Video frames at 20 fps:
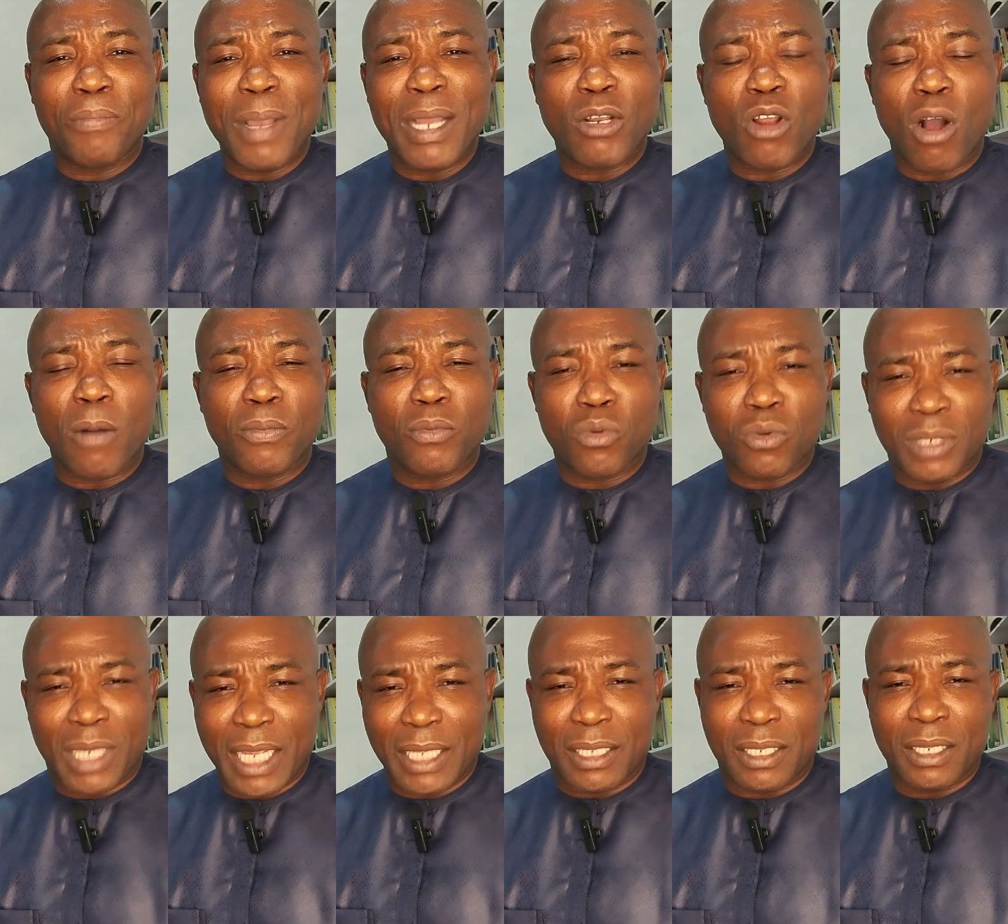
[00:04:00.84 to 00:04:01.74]
which is the most
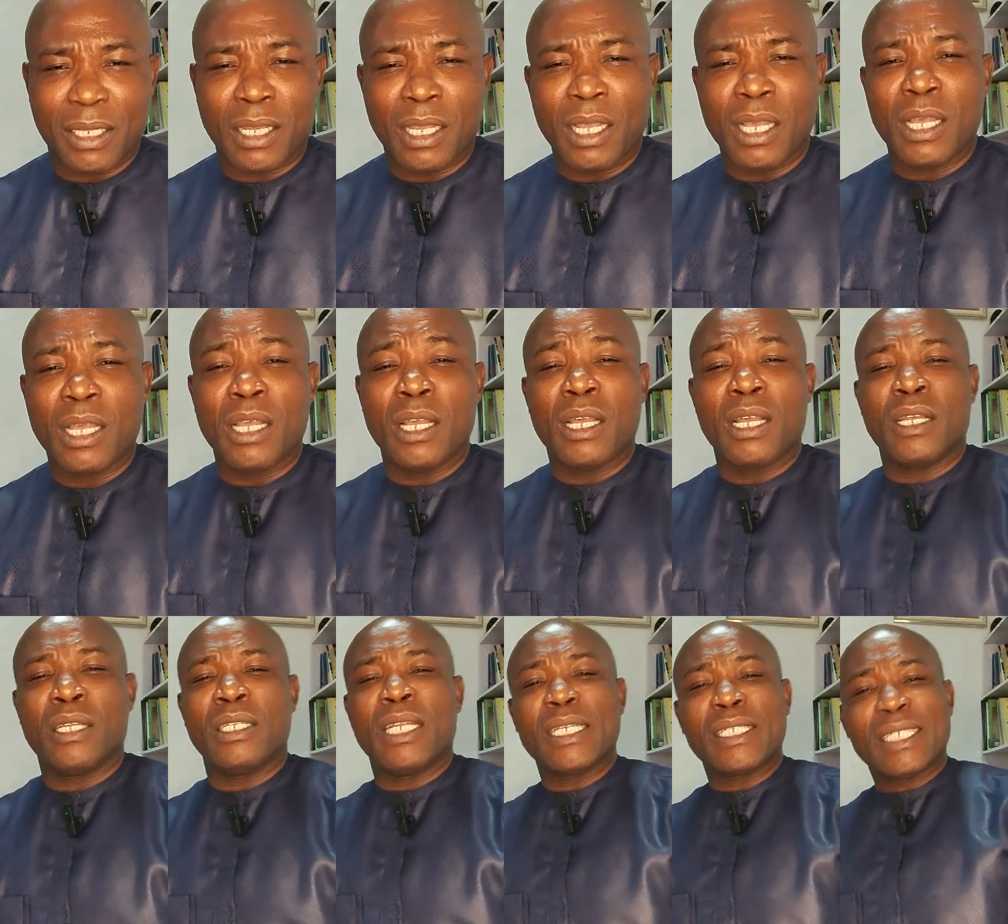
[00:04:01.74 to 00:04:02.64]
paramount, is
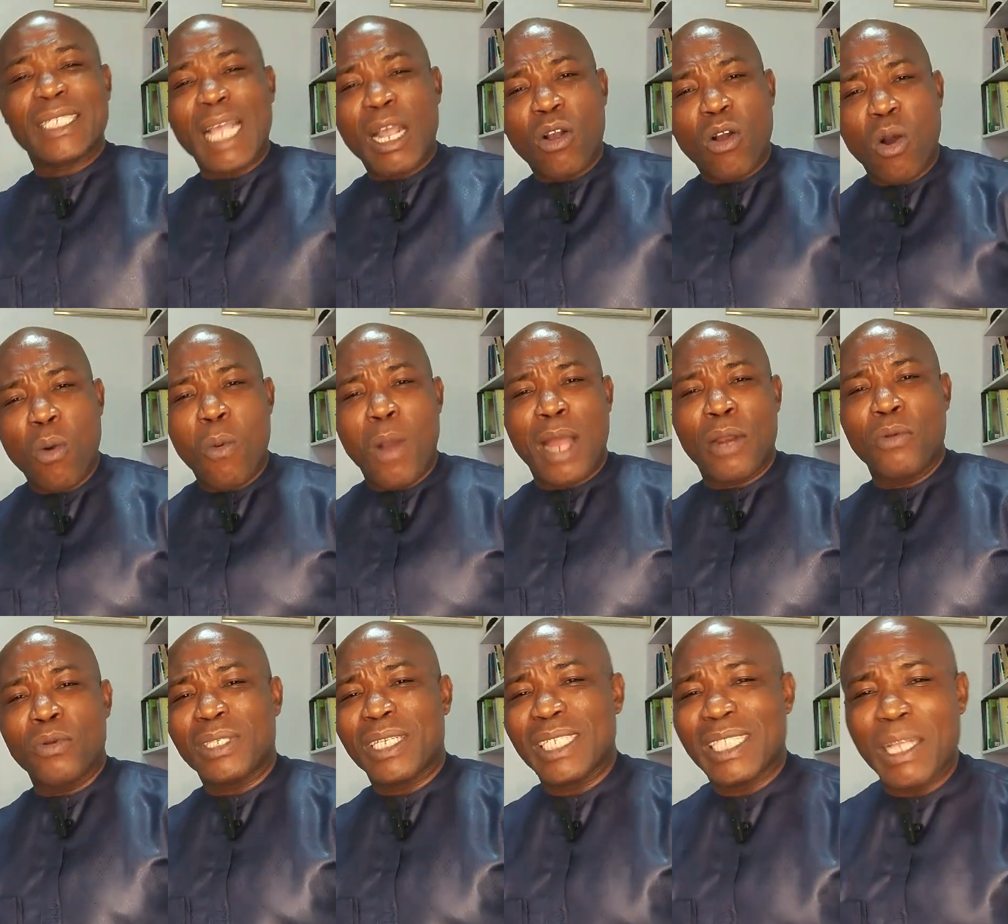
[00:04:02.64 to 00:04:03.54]
1.
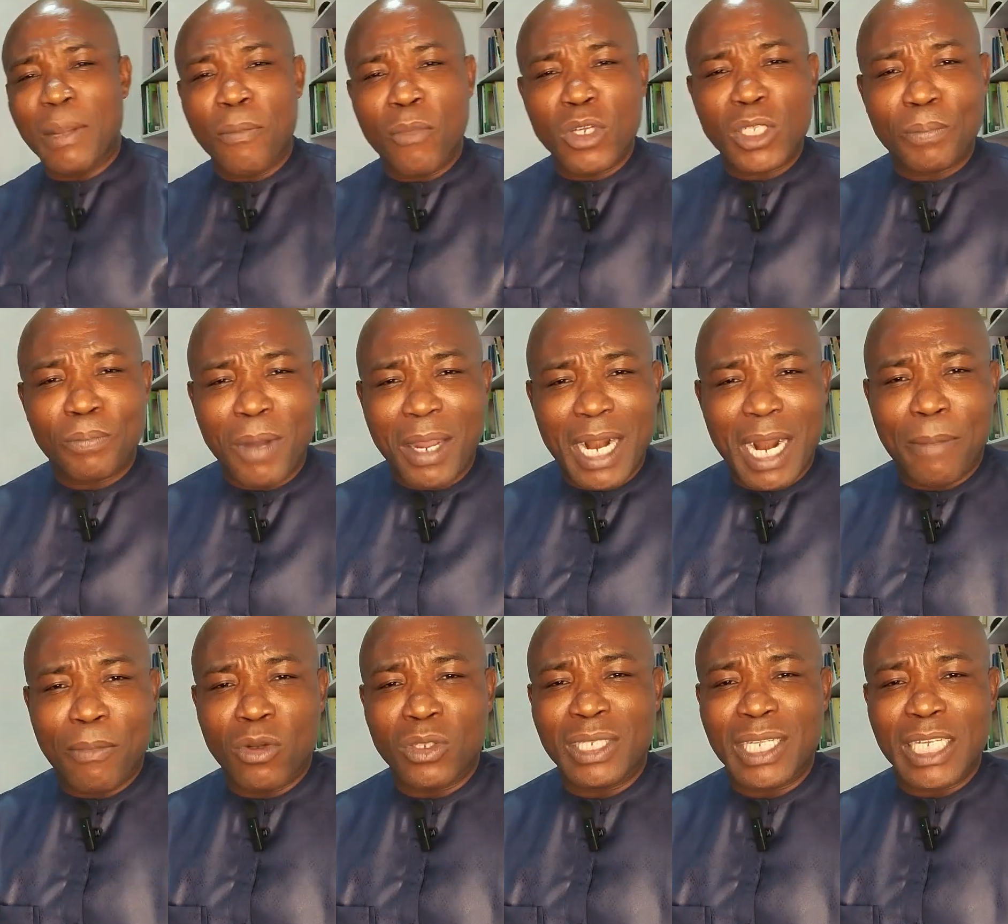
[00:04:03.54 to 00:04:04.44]
After the
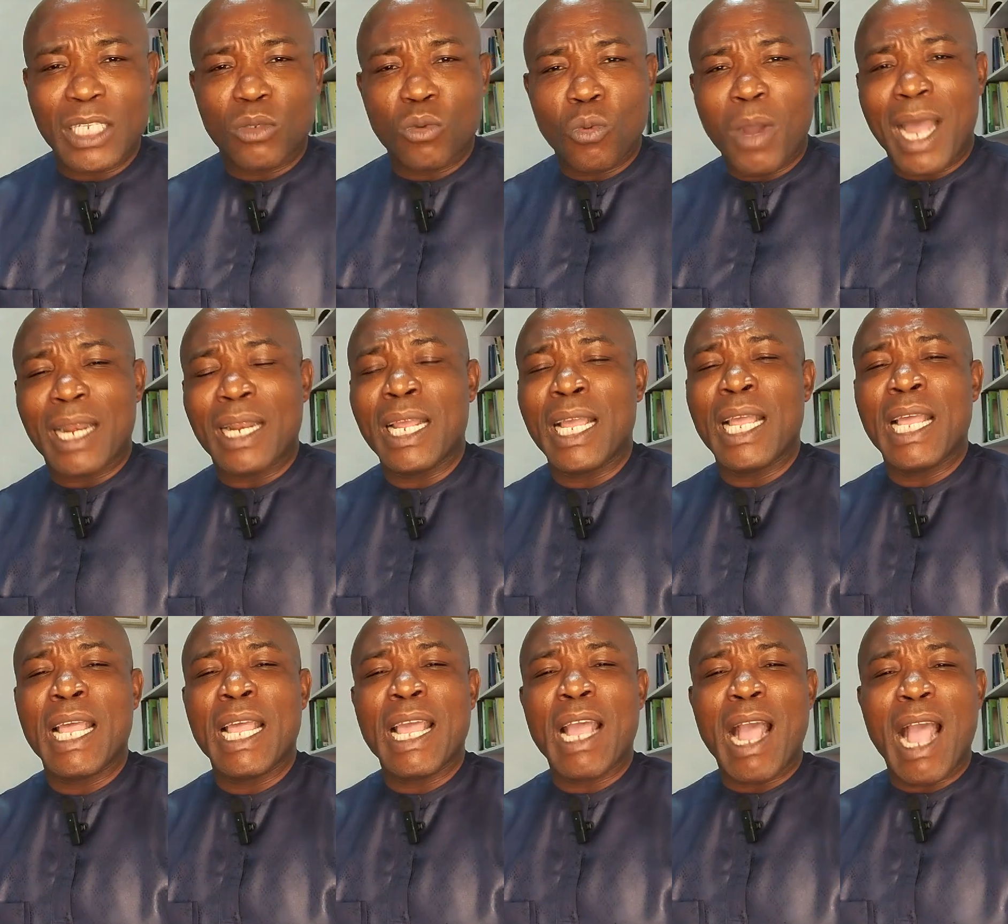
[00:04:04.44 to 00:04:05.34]
CAC reserve the
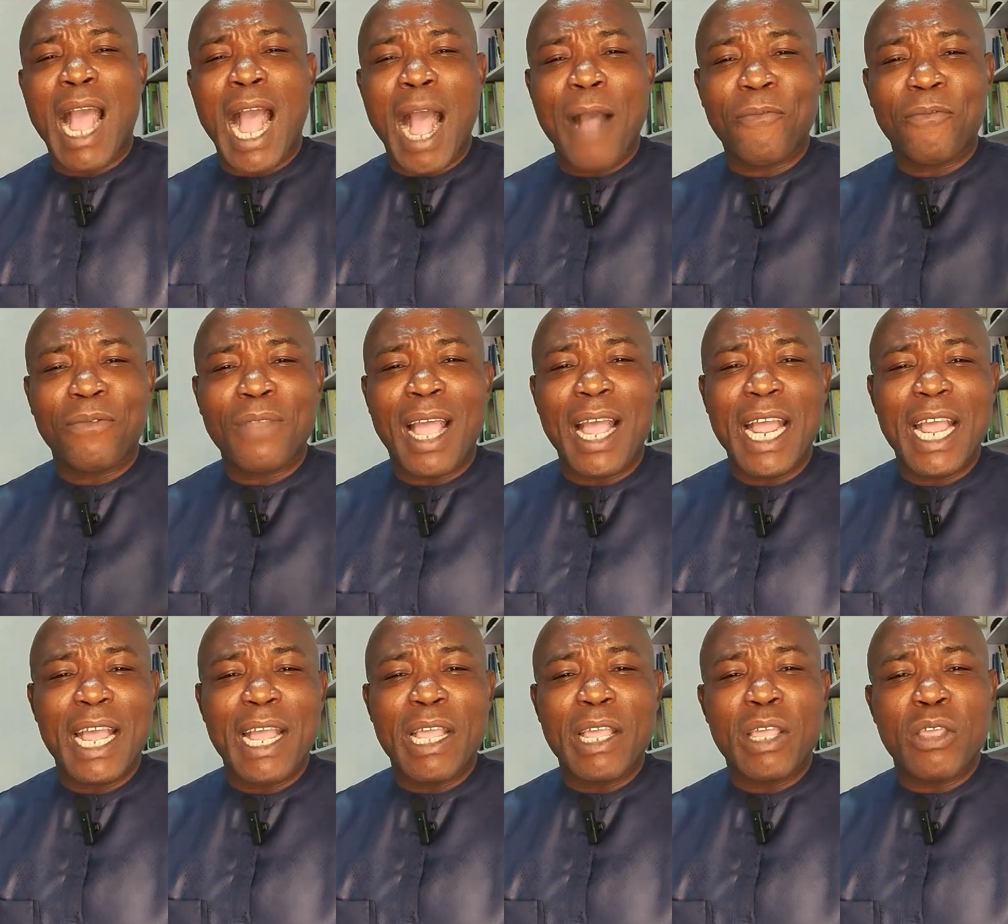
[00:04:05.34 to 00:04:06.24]
right to
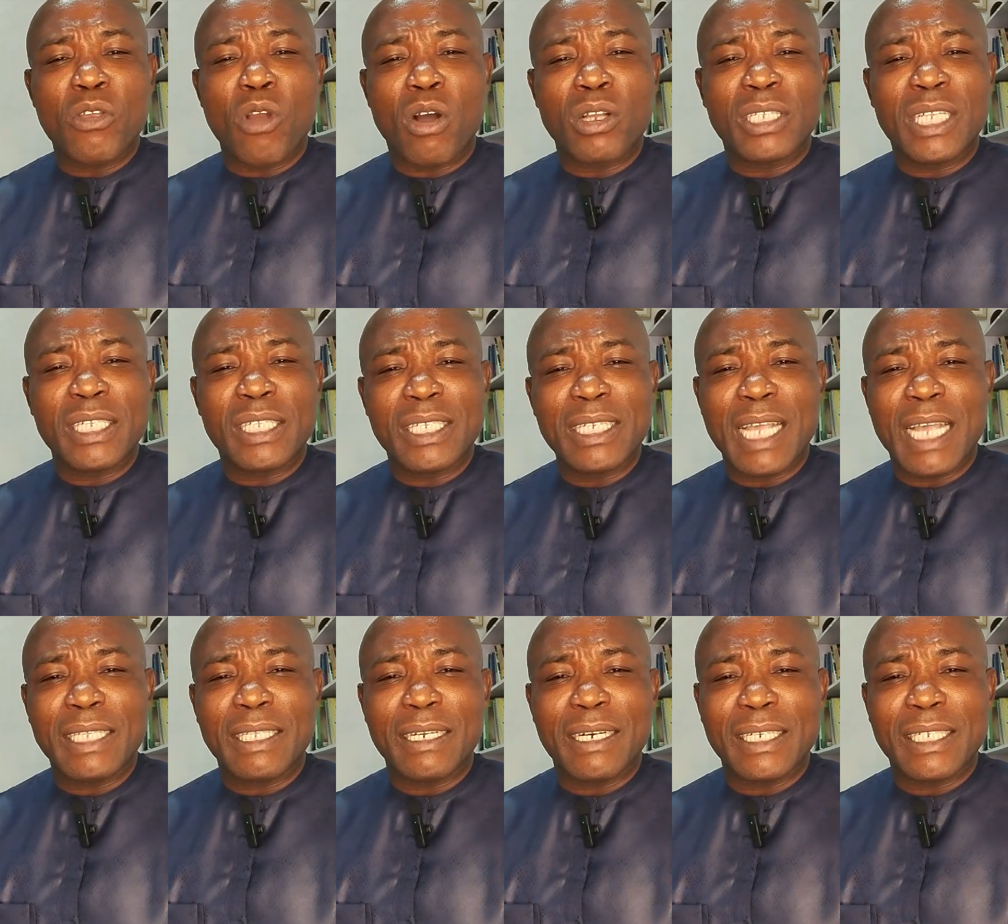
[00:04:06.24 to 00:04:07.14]
delete your
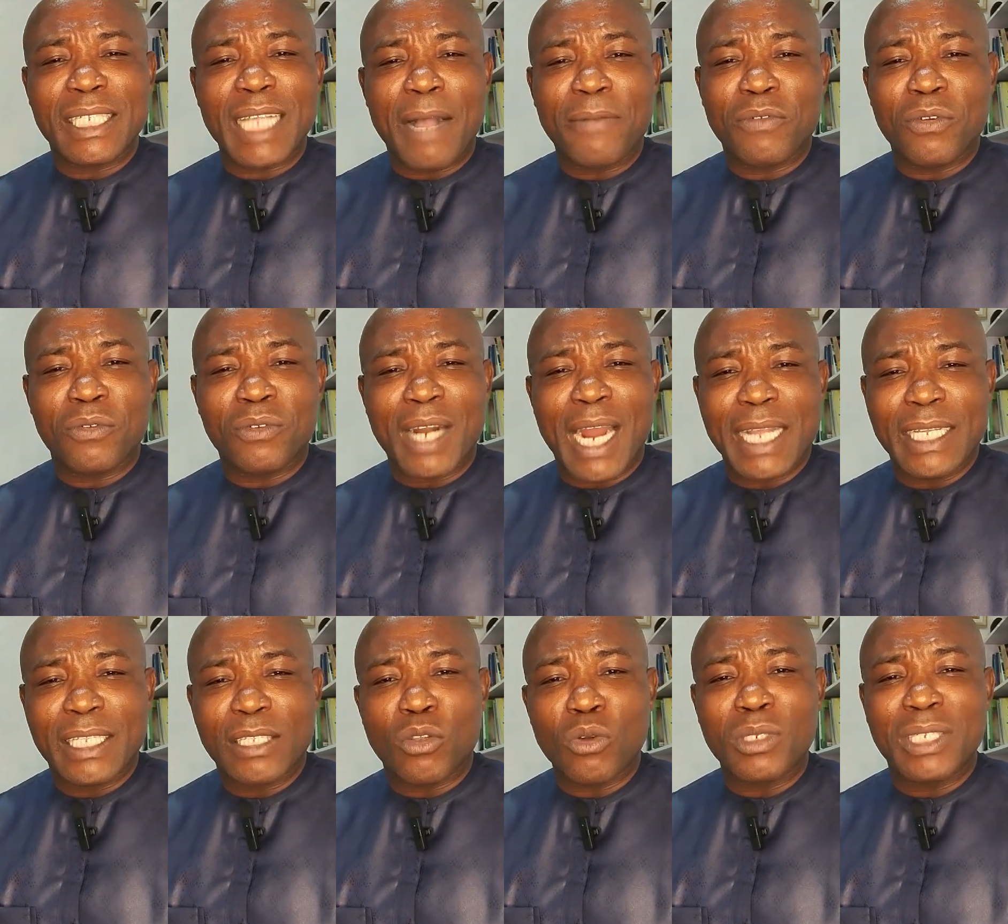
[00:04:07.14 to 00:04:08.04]
entity
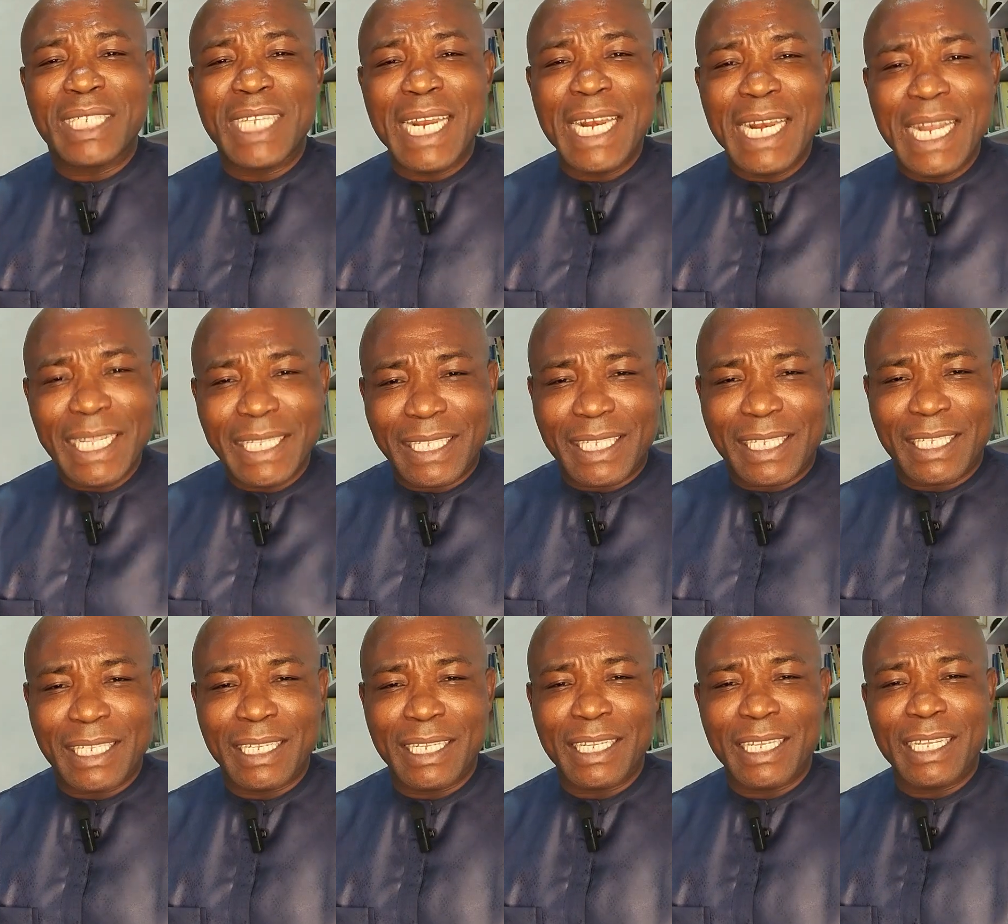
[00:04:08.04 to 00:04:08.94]
from
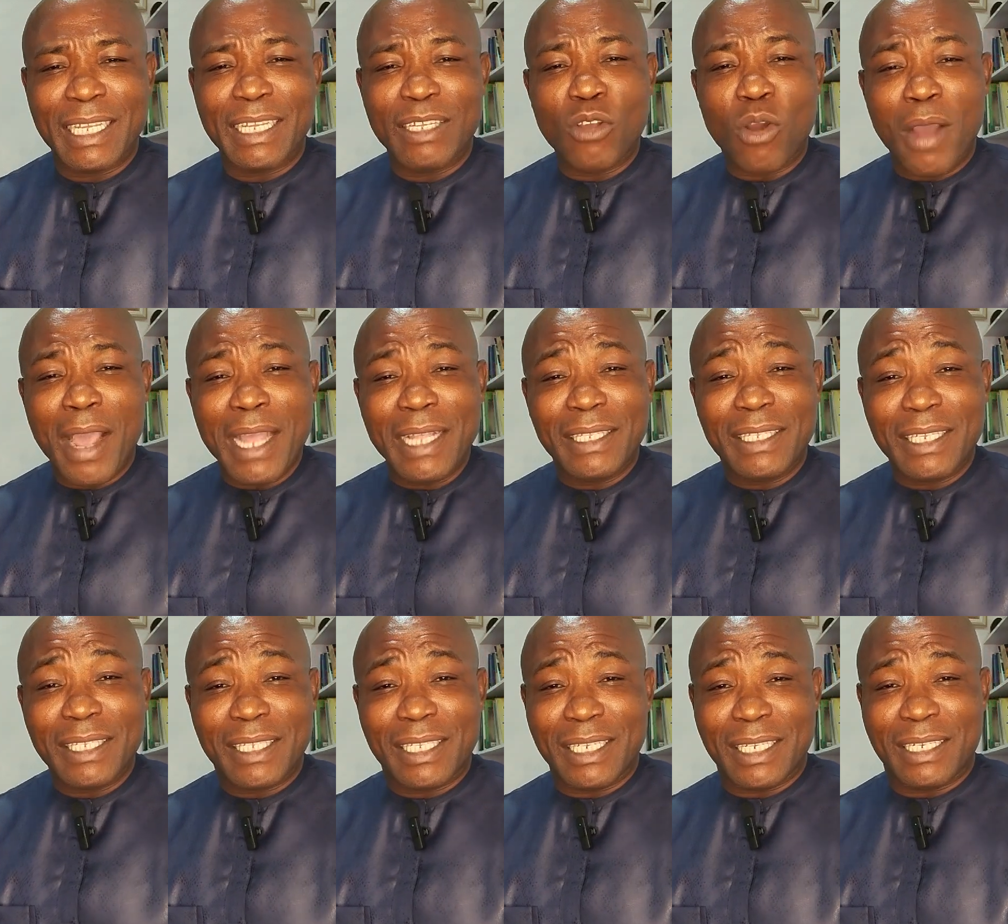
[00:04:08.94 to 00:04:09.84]
our portal
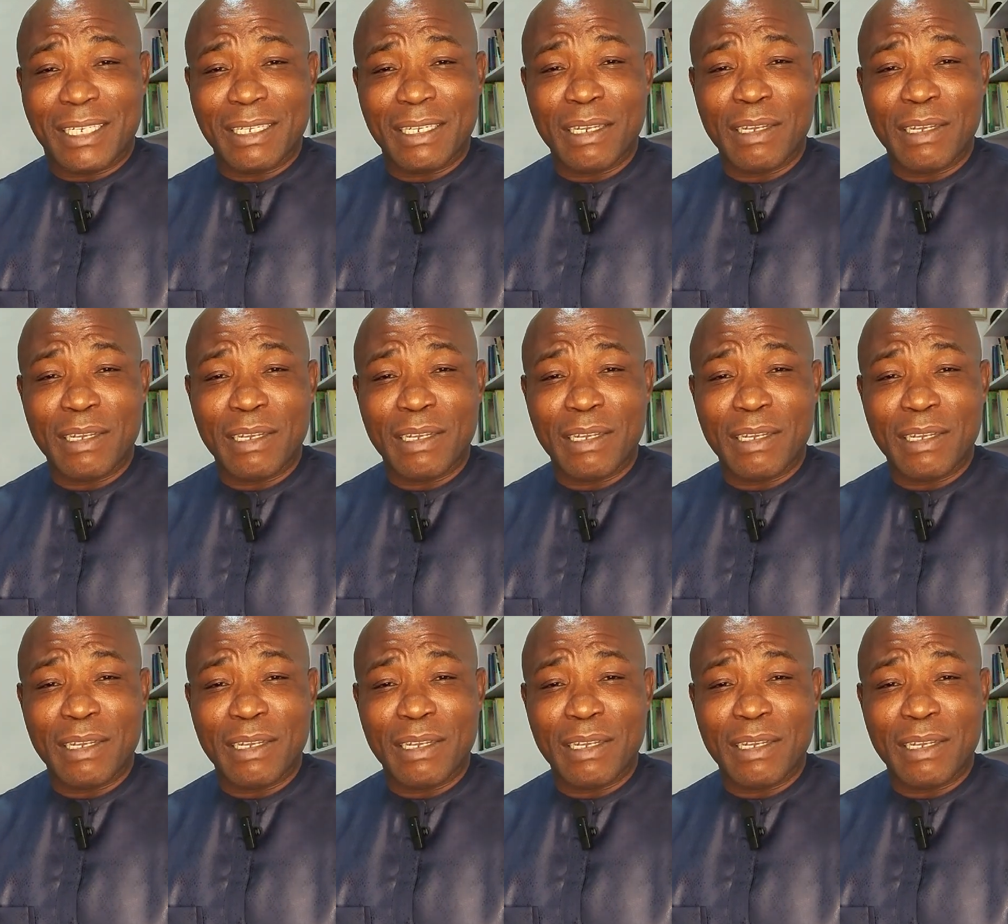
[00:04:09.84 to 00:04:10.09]
if